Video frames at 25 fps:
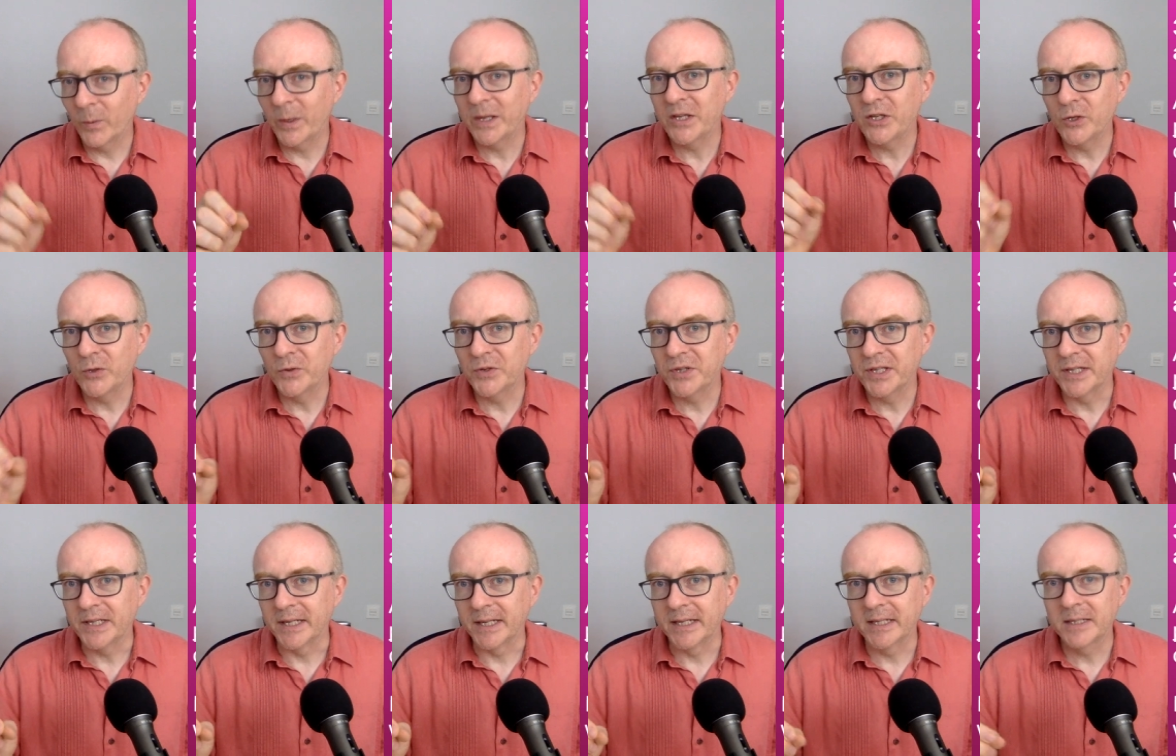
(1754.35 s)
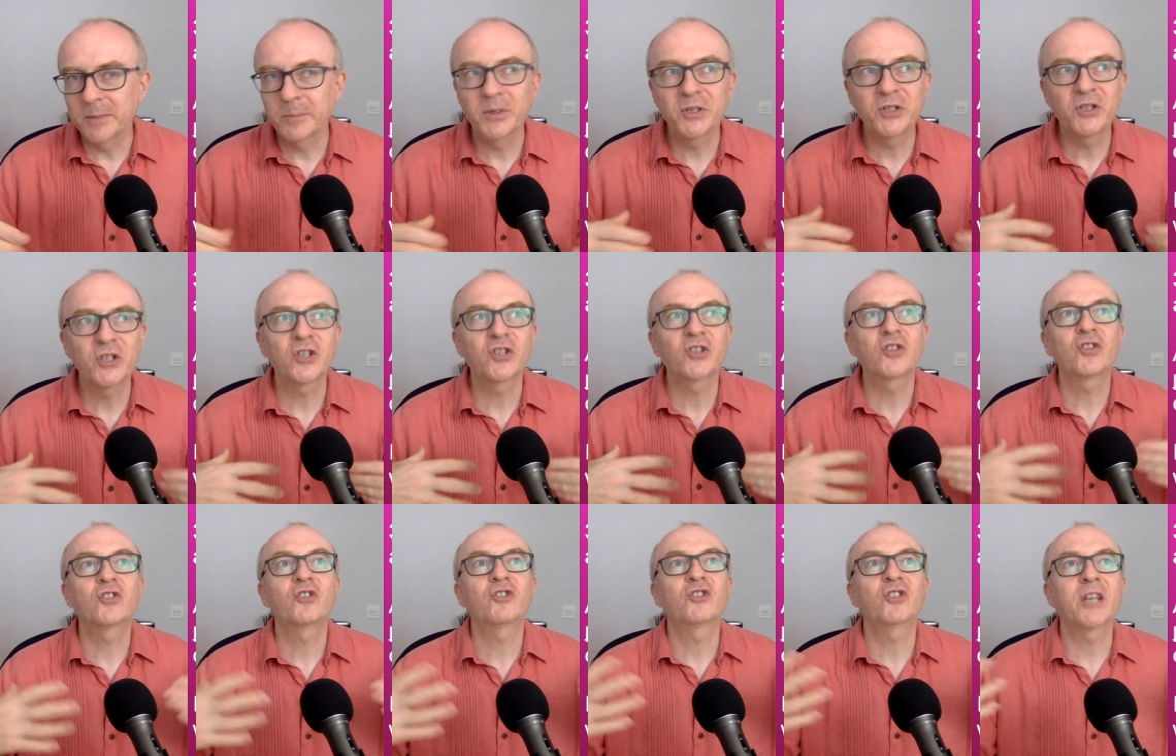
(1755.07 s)
when you did it, but
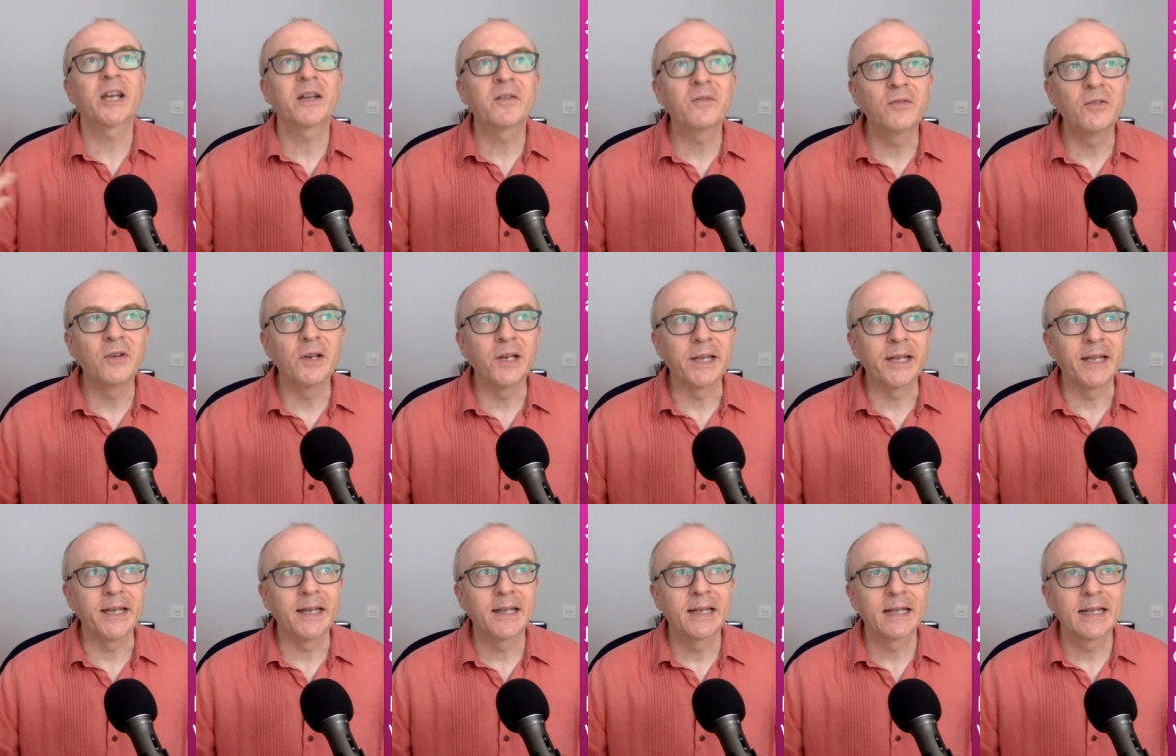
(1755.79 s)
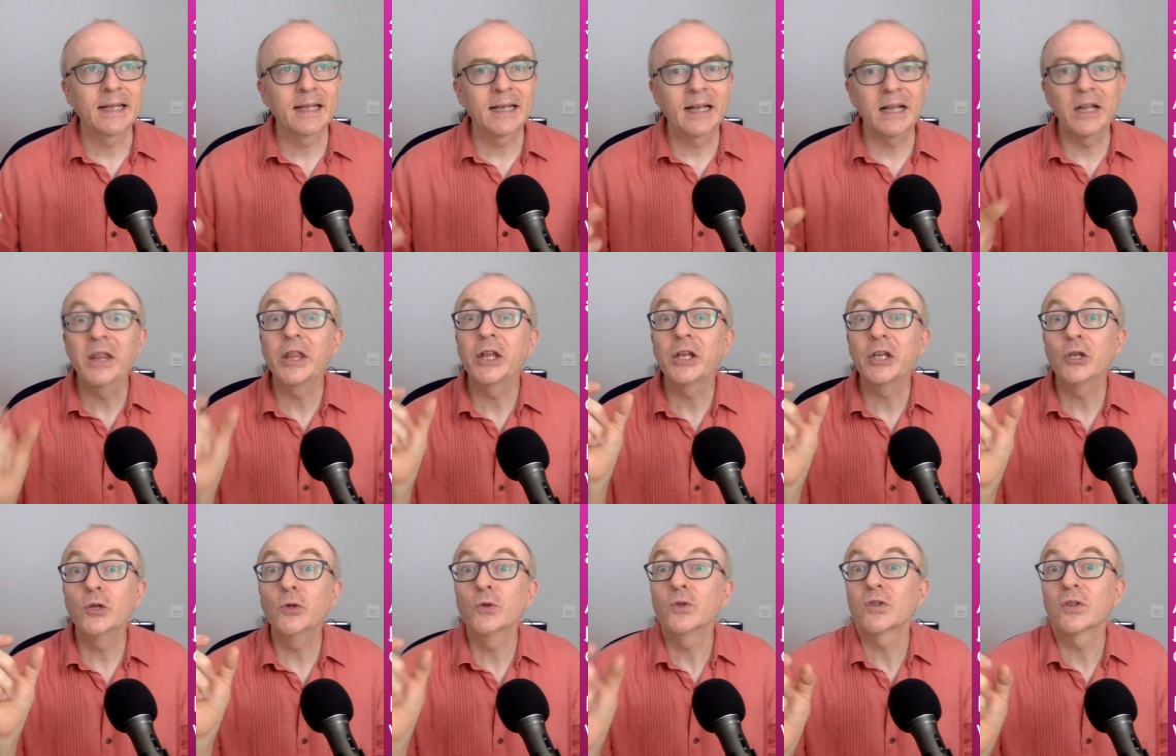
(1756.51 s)
just generally, and the
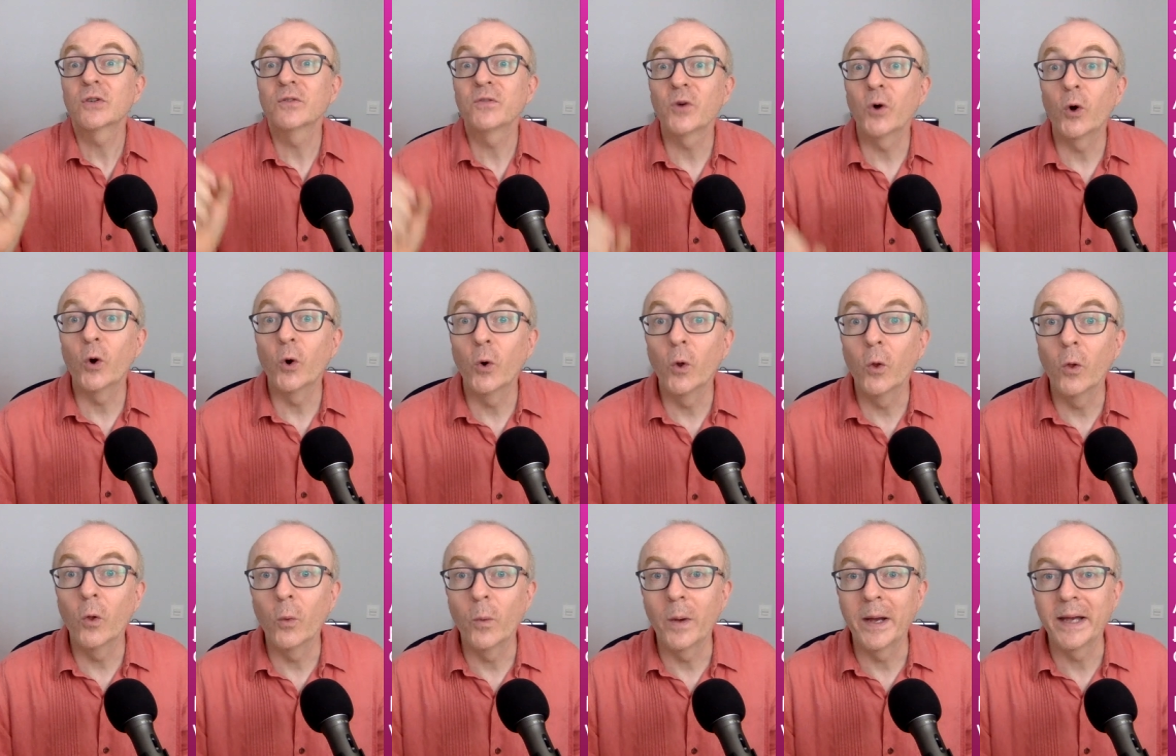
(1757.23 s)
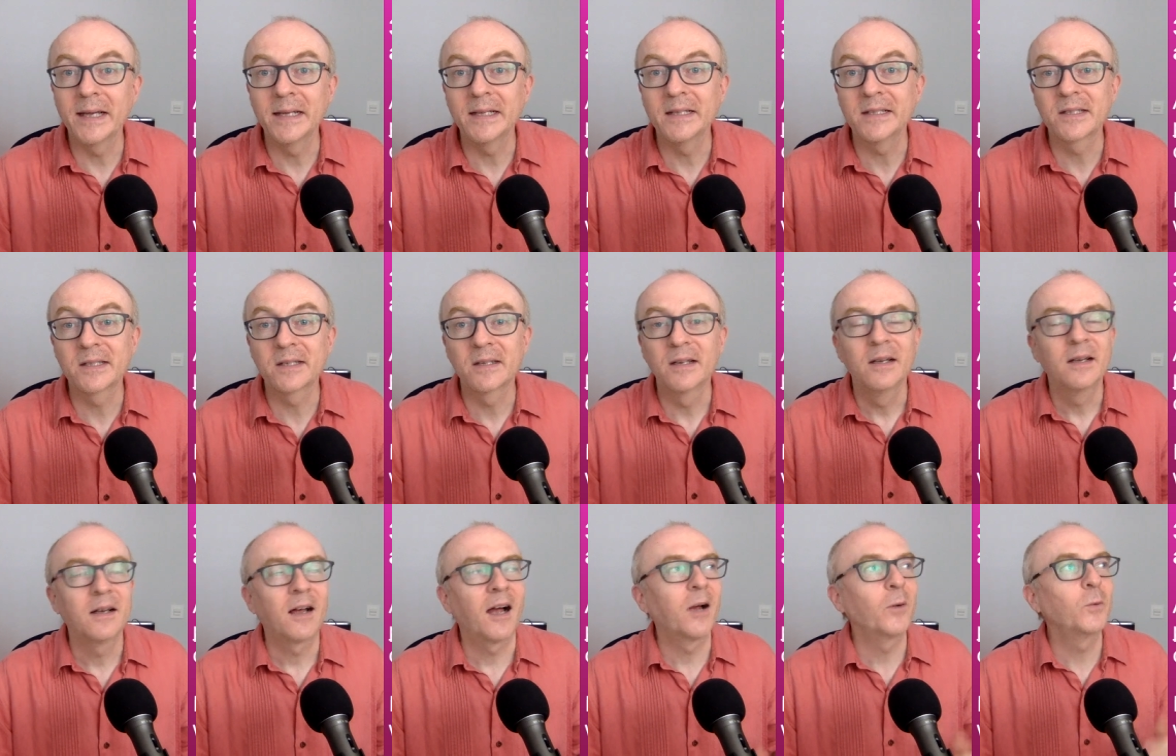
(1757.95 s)
use of always.
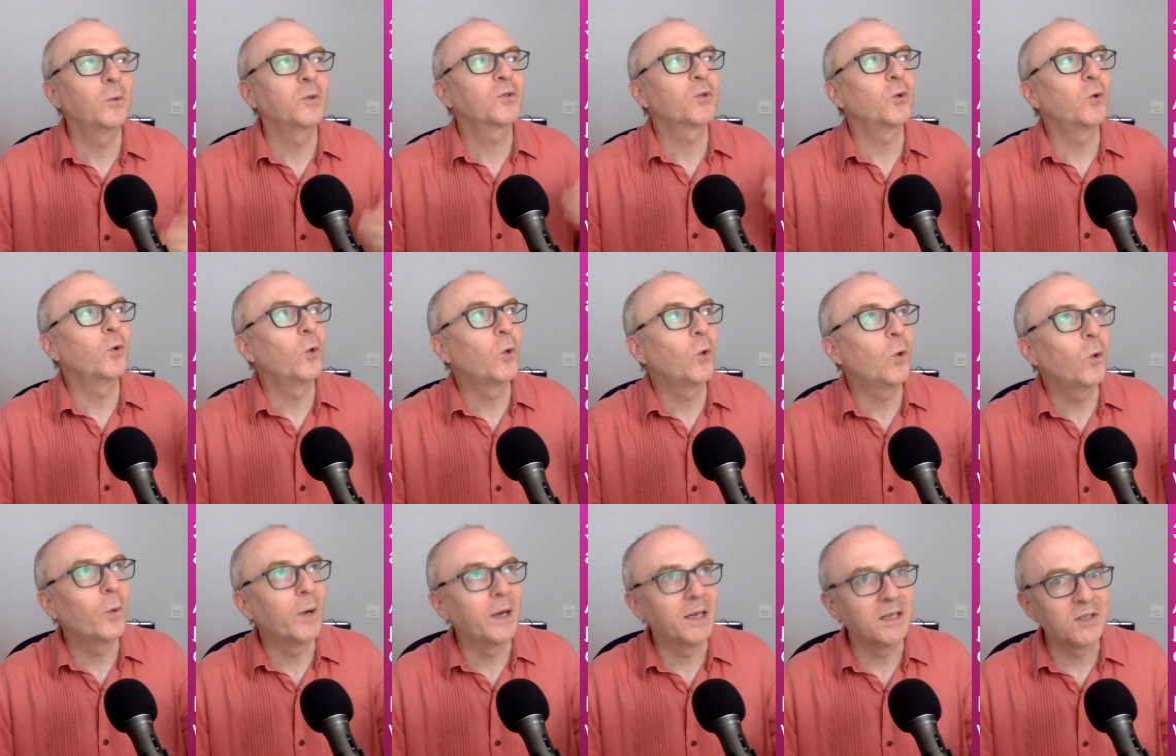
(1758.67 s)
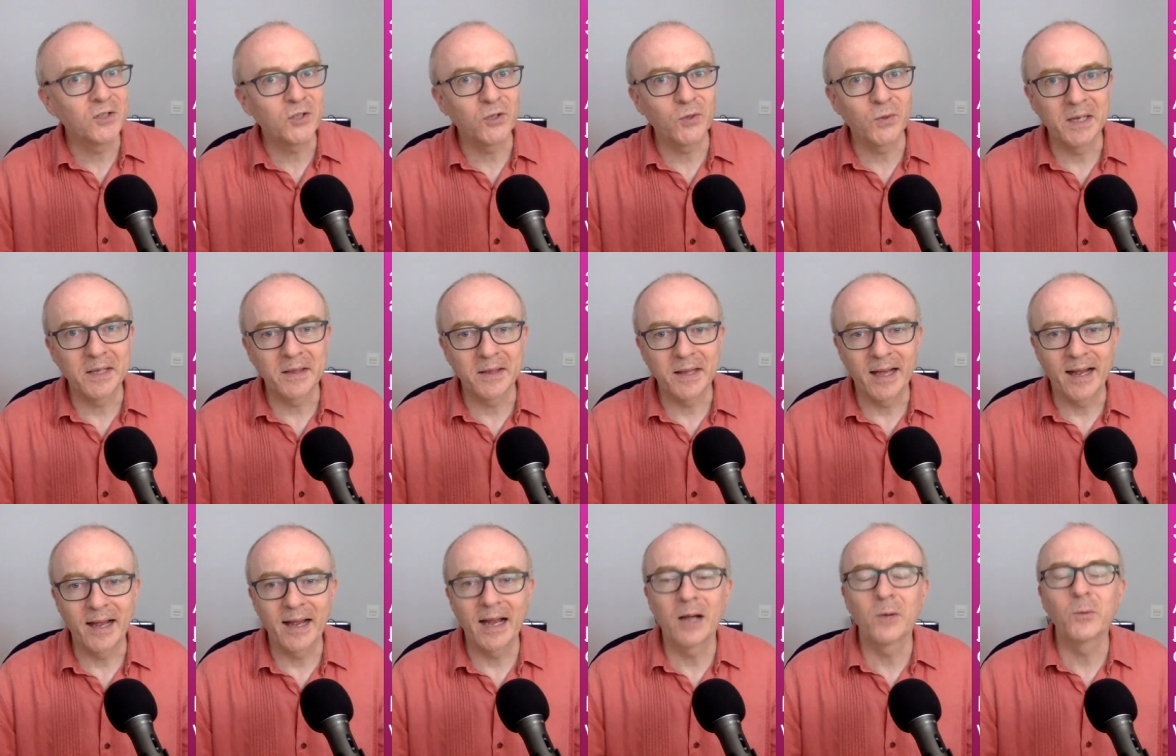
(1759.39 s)
I was always doing
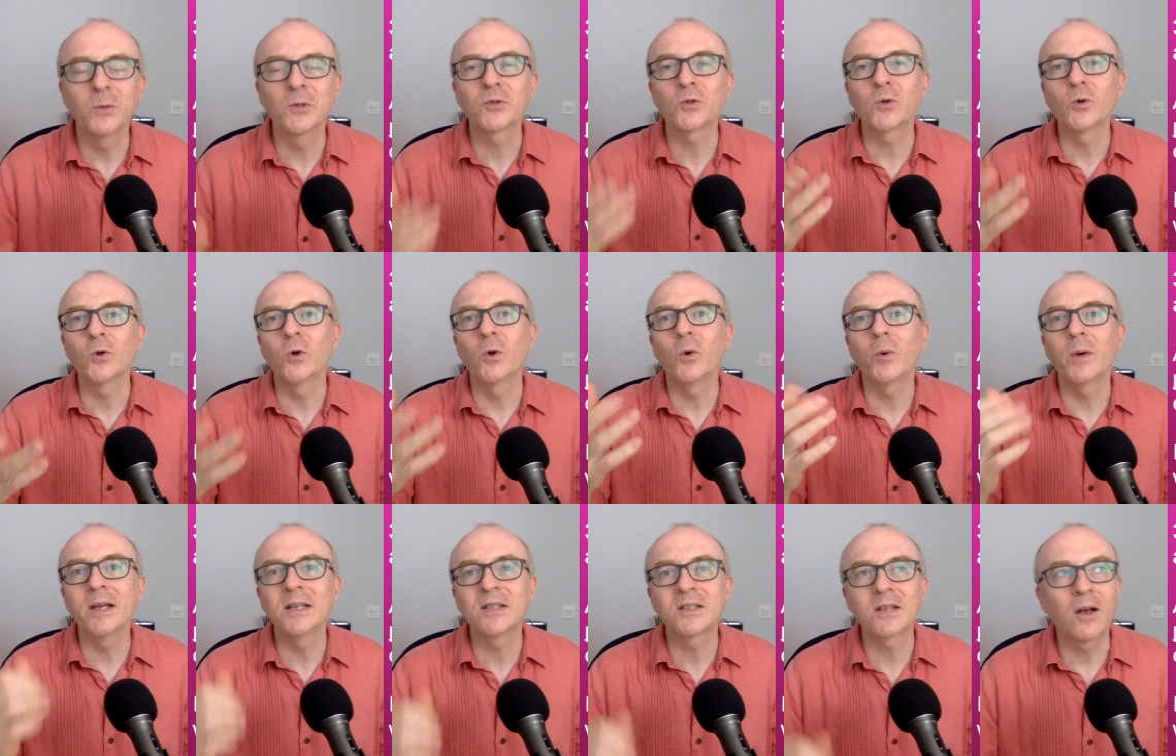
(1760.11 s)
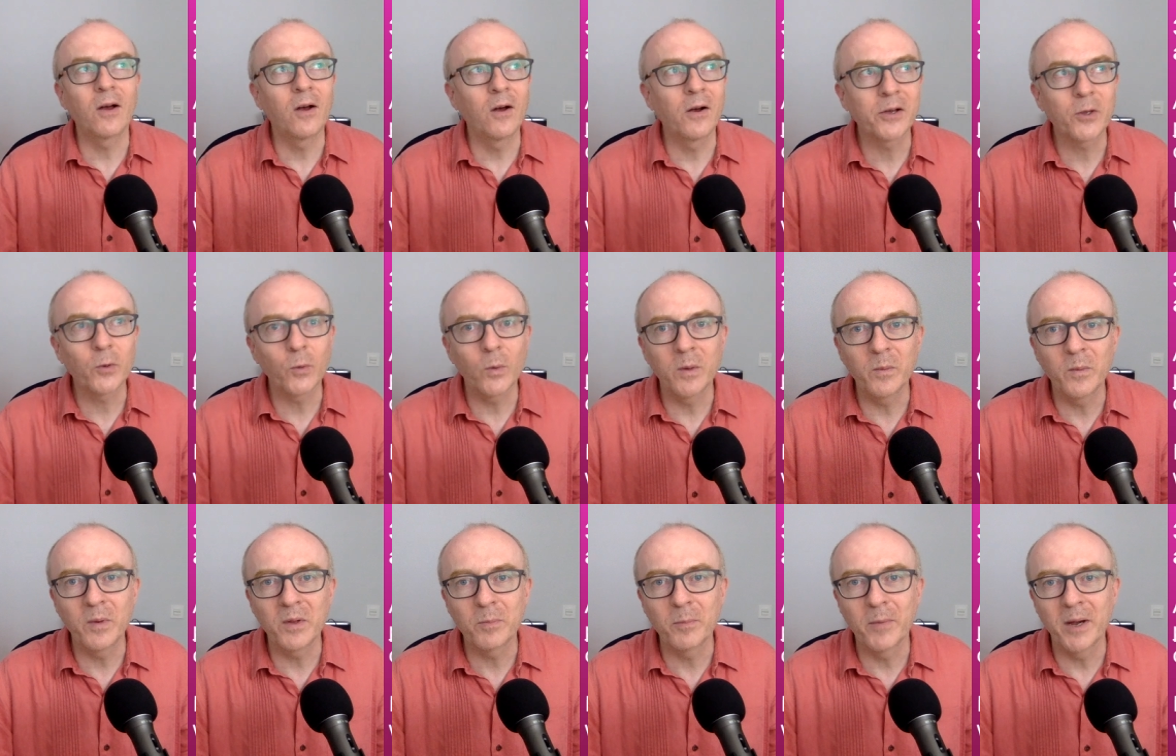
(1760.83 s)
that. I was always
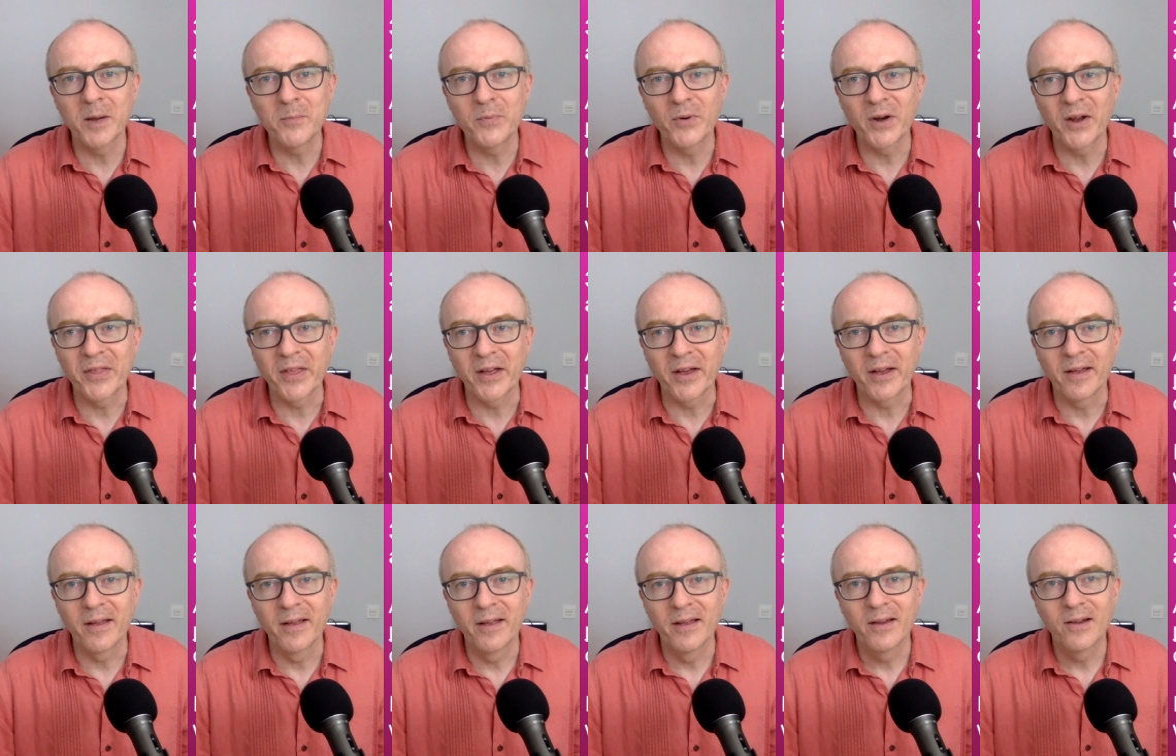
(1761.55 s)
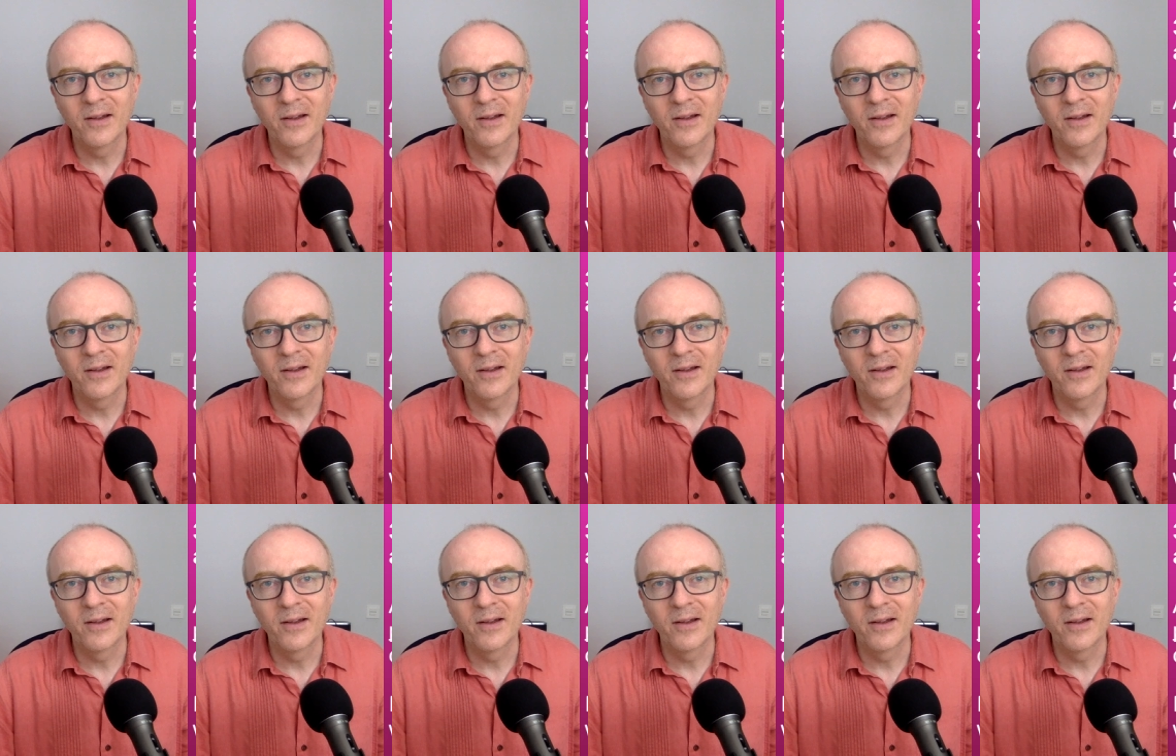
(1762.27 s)
arguing with my brother,